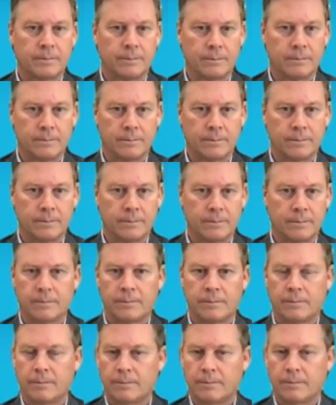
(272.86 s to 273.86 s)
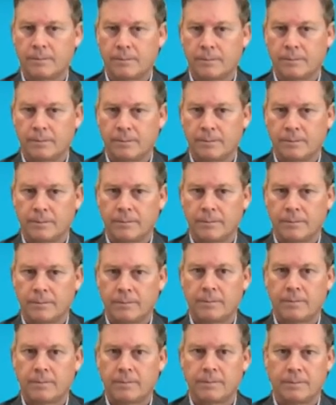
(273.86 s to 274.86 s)

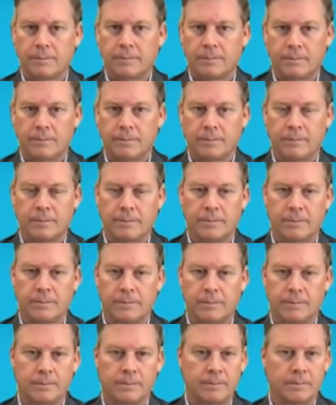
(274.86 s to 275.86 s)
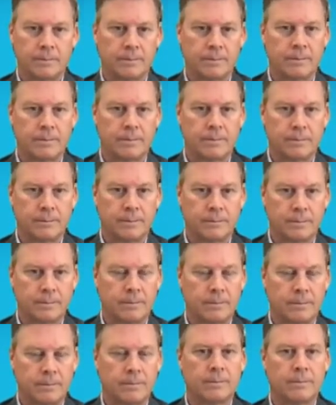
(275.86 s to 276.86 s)

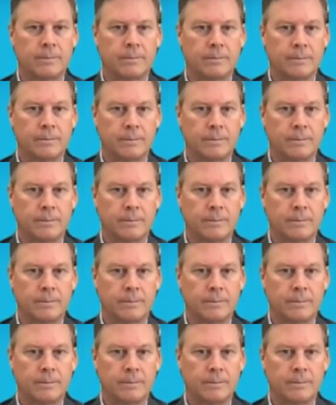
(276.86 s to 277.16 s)
(not speaking)